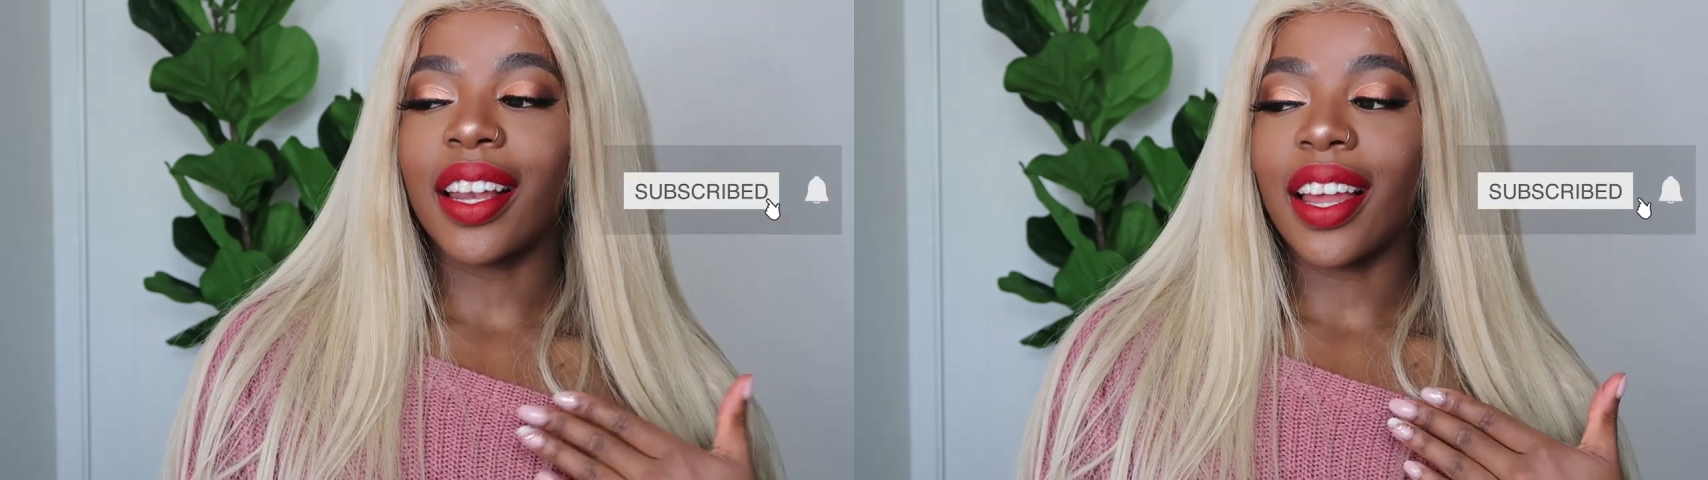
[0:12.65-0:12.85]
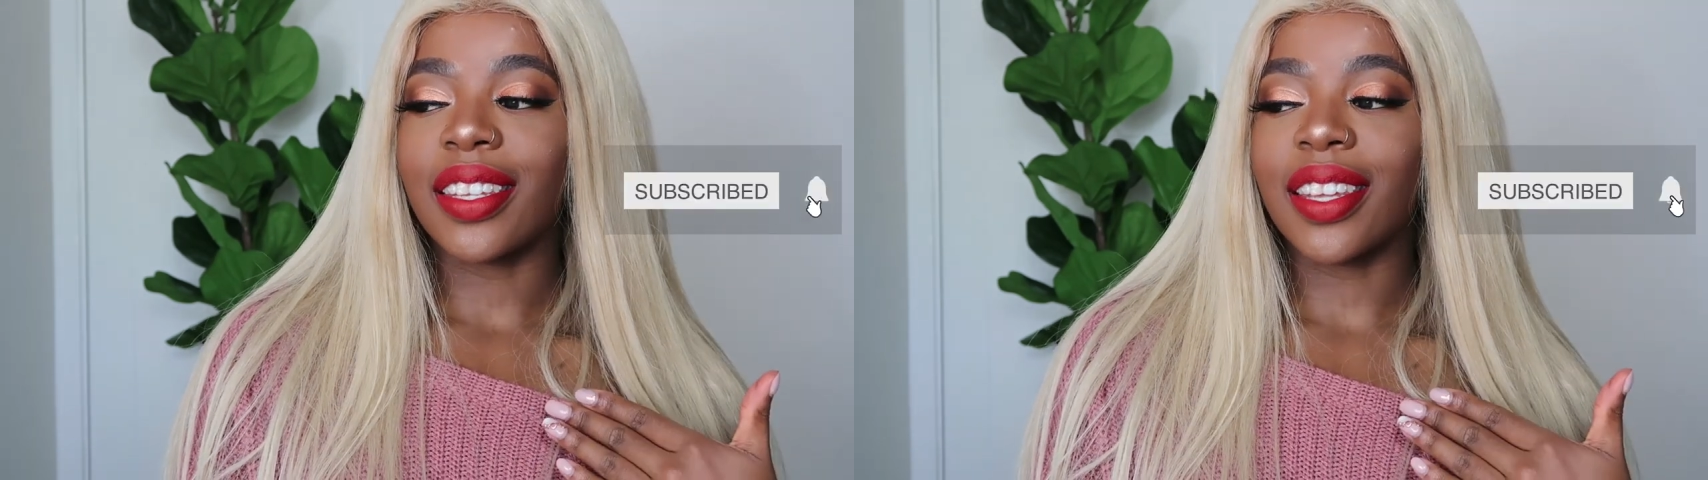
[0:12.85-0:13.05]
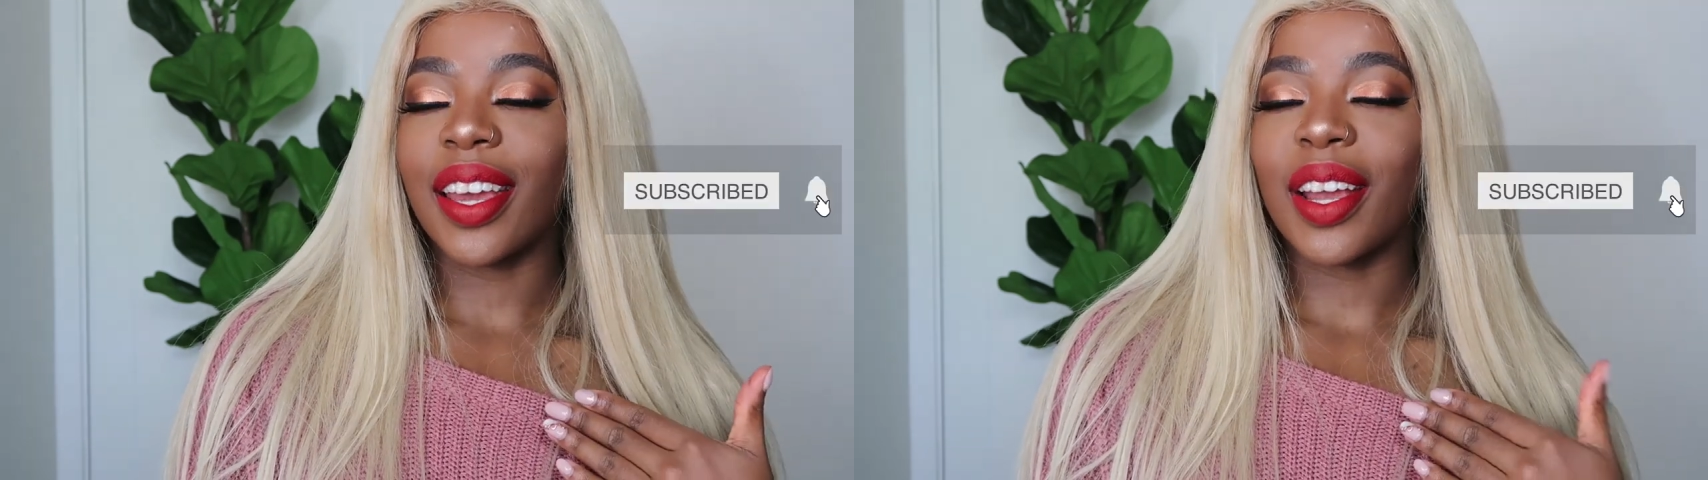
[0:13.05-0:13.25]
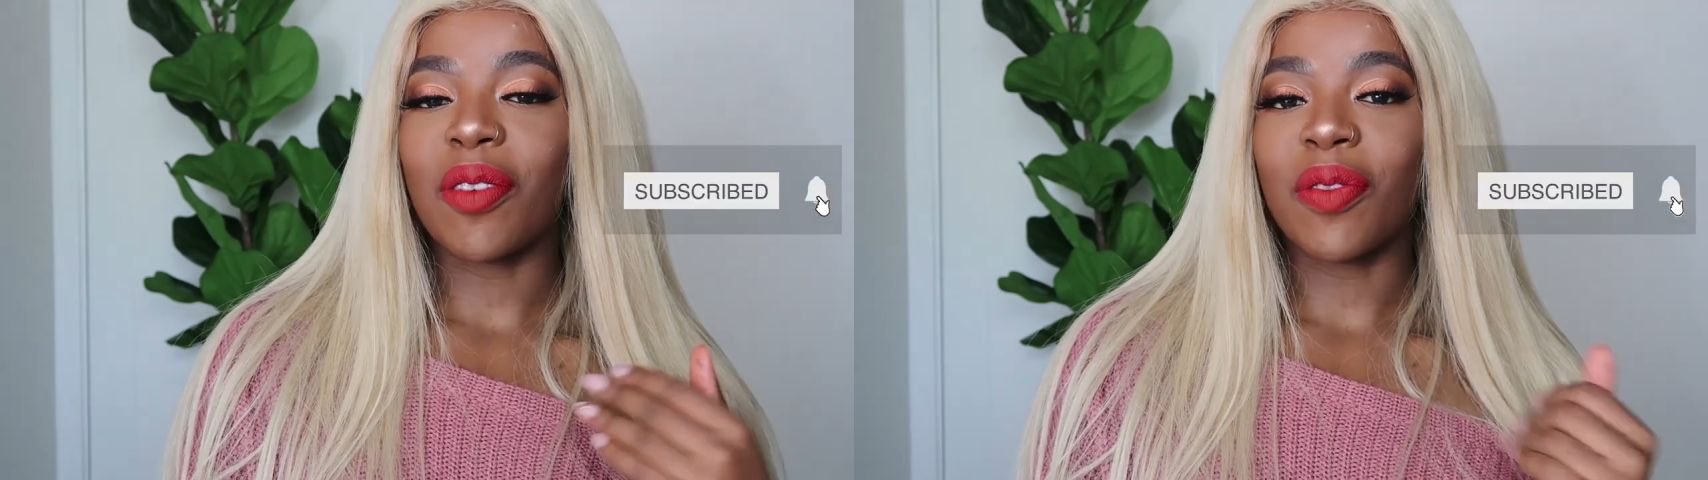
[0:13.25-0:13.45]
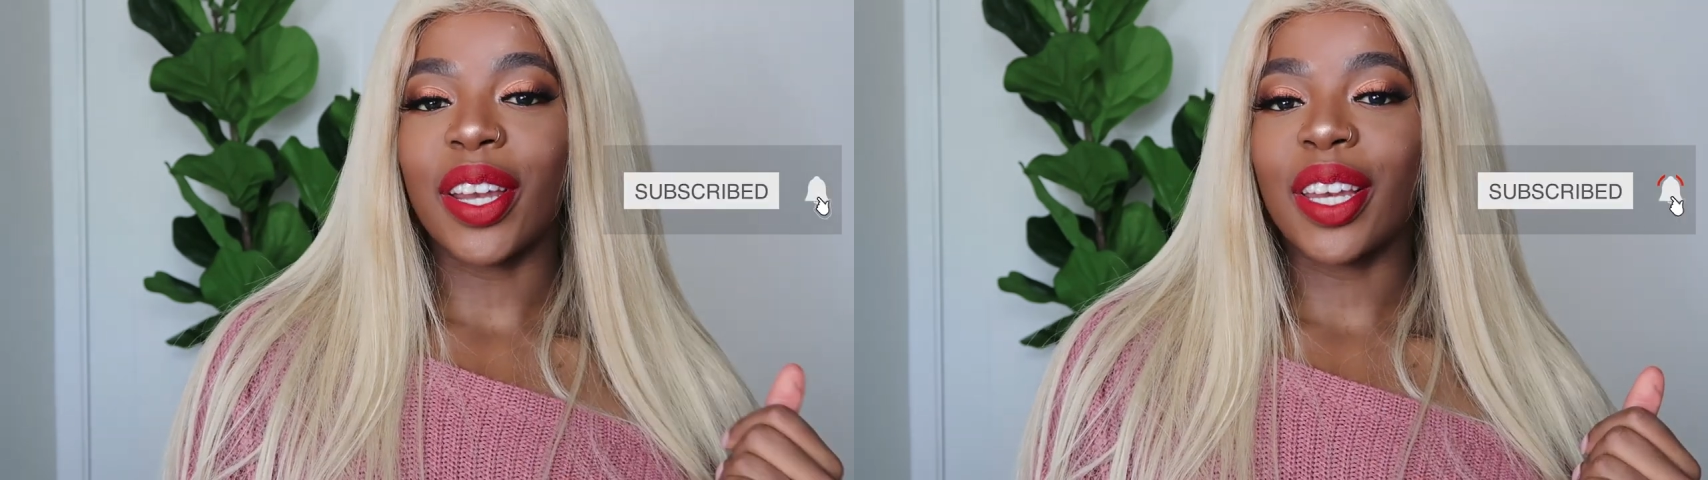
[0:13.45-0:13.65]
classic
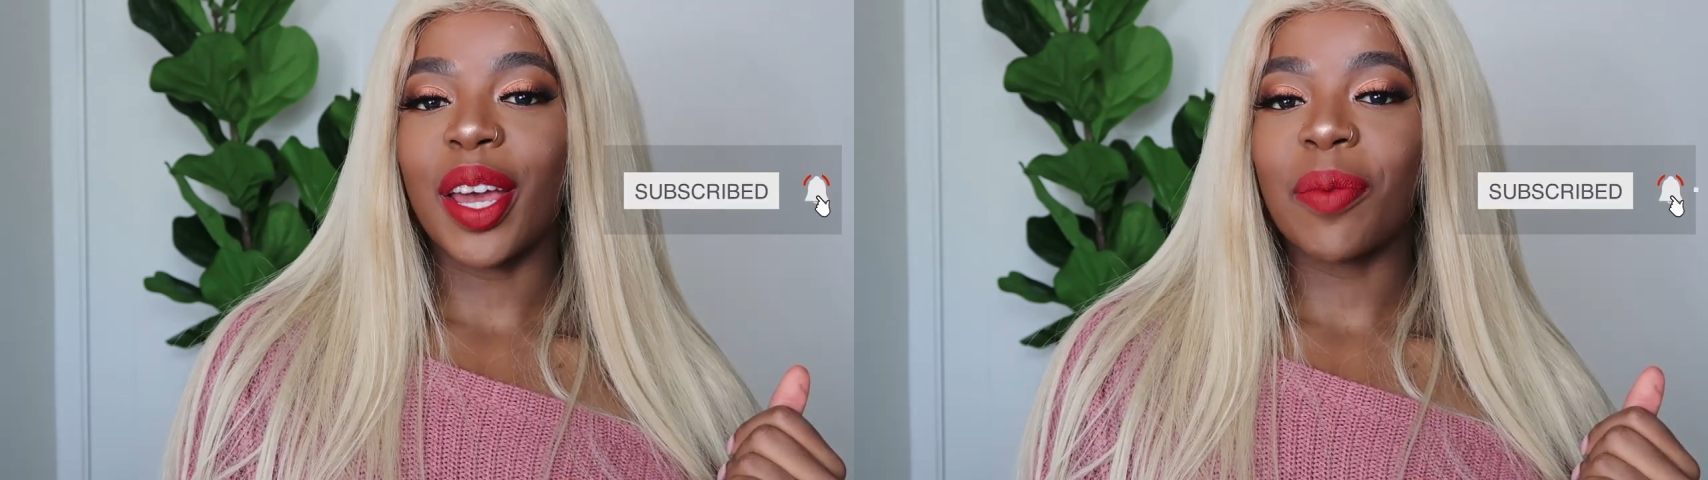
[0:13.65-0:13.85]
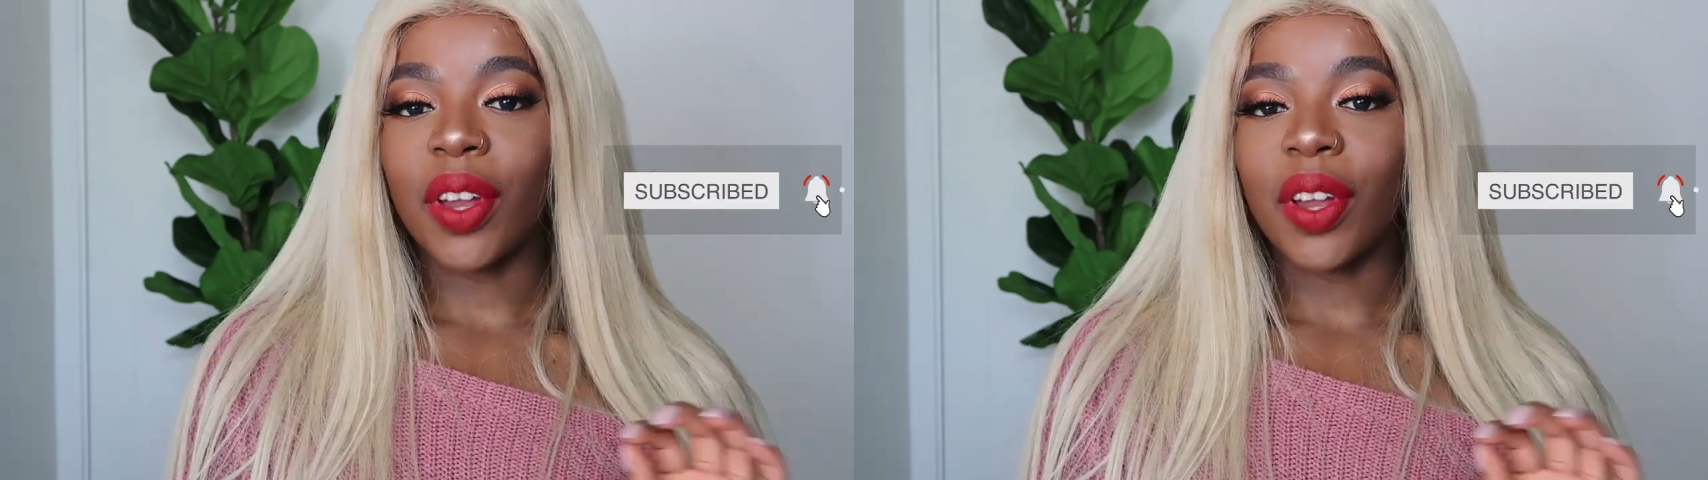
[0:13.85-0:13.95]
red lip.